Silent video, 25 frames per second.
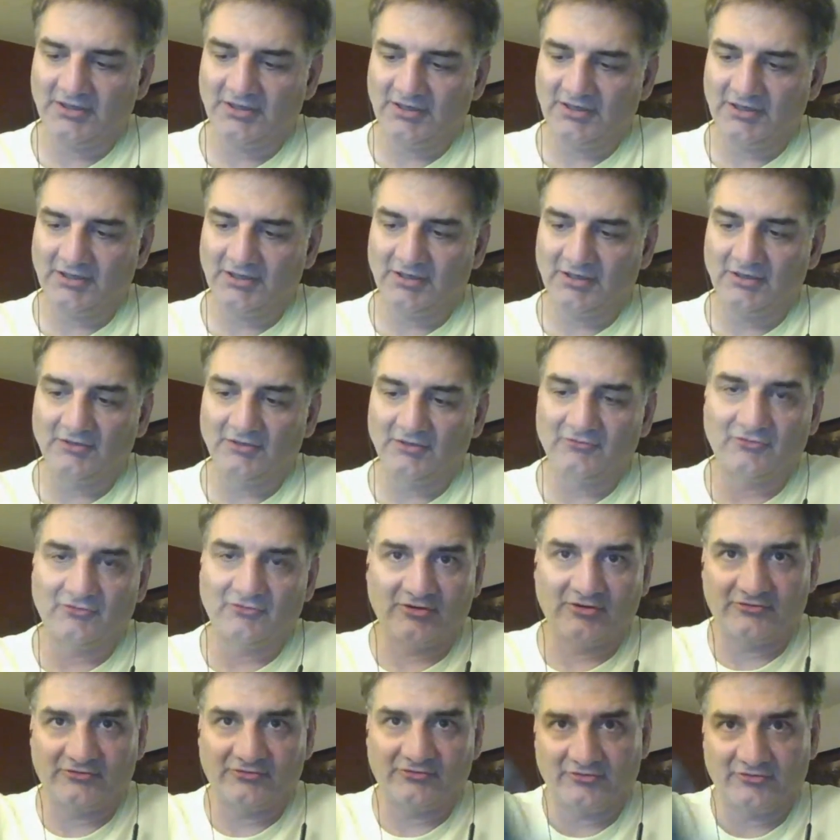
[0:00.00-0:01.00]
and a
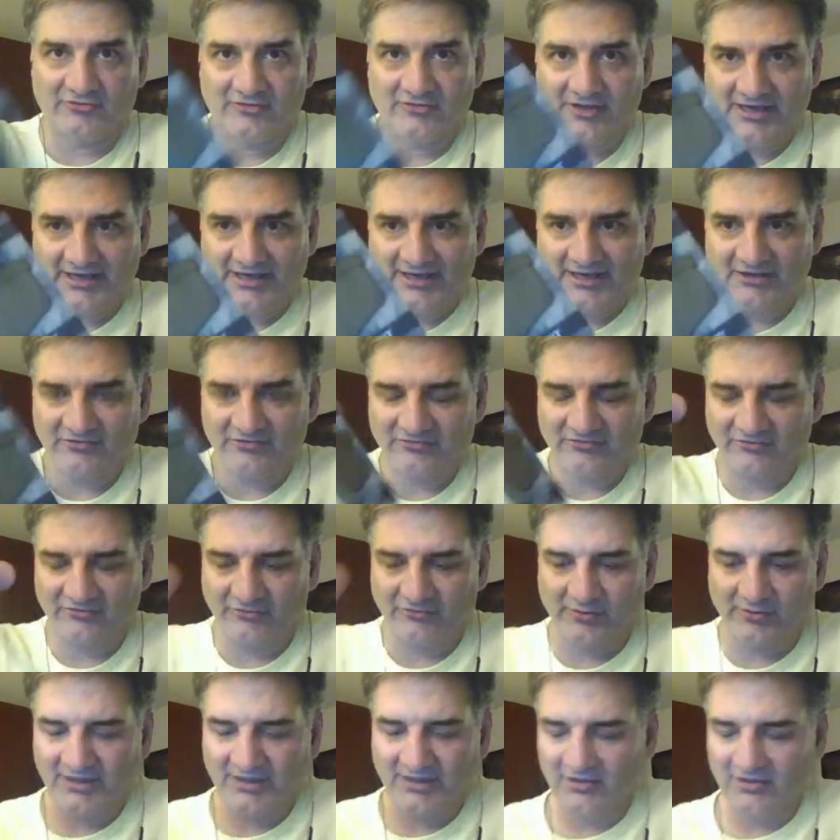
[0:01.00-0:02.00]
traditional cache. So
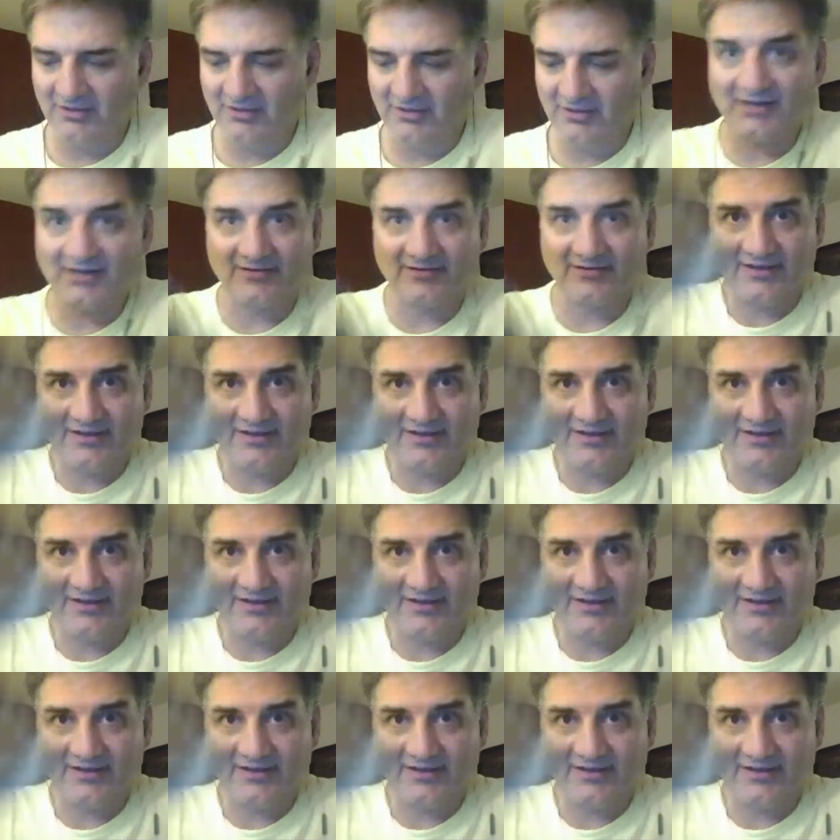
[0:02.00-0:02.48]
I collect that, and